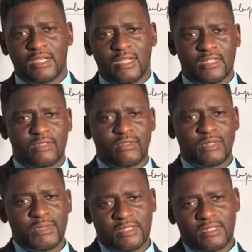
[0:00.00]
is going to
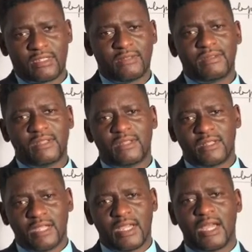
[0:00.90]
be
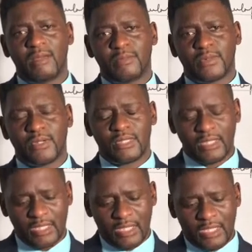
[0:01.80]
significantly hampered